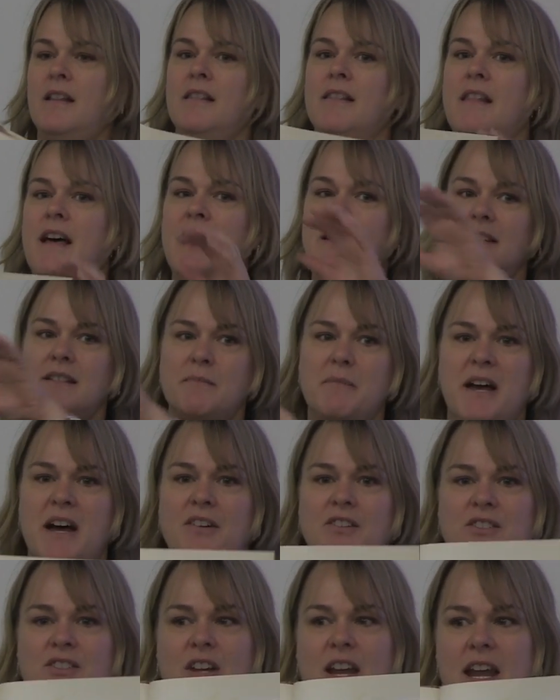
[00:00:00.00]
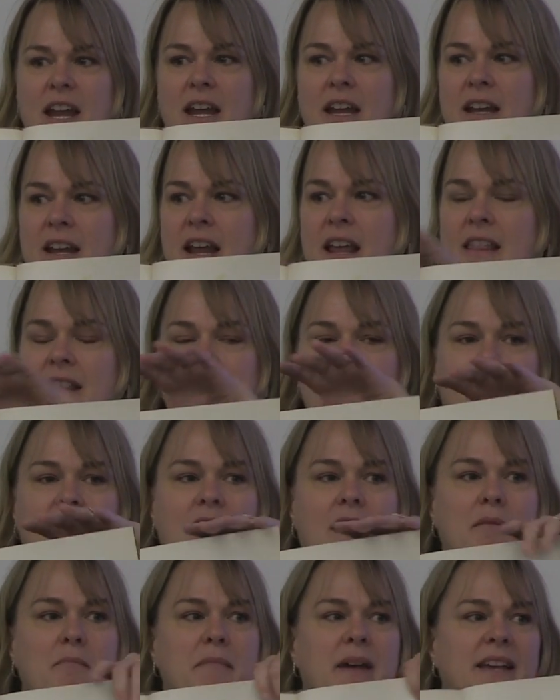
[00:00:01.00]
lots about Jane, and
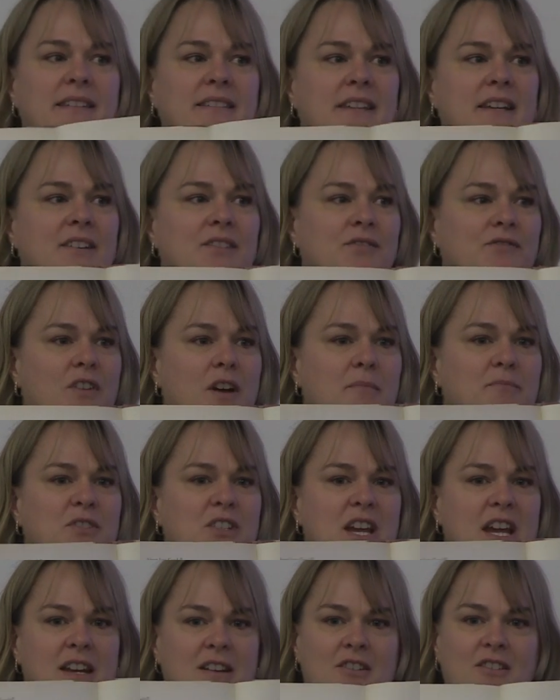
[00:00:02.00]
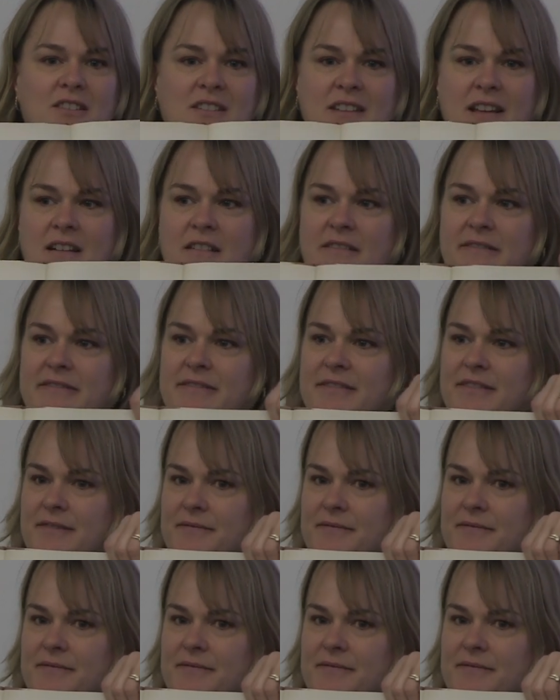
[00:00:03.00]
then a message from Jane herself.